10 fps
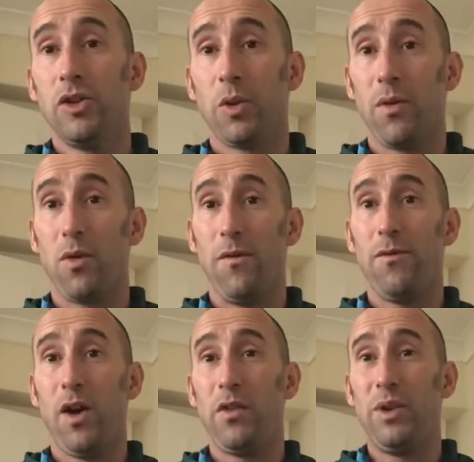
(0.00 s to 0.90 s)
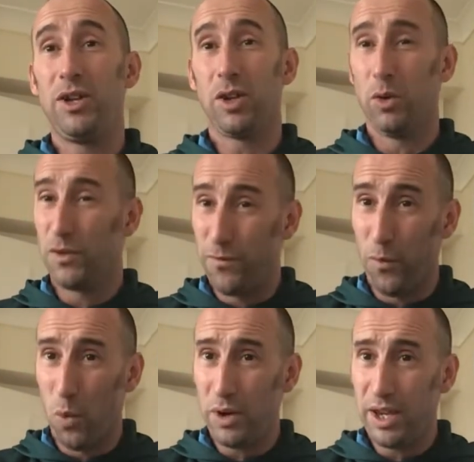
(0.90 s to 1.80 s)
So I've got 5 weeks to lose
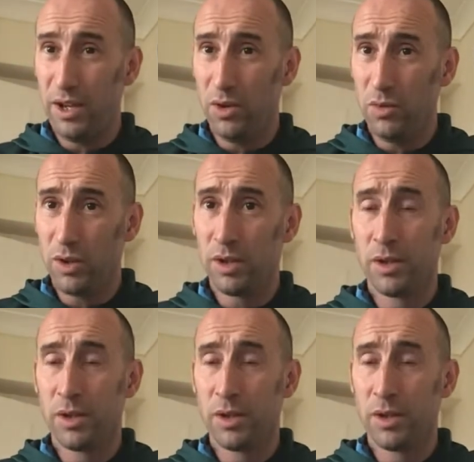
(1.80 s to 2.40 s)
4 kilos.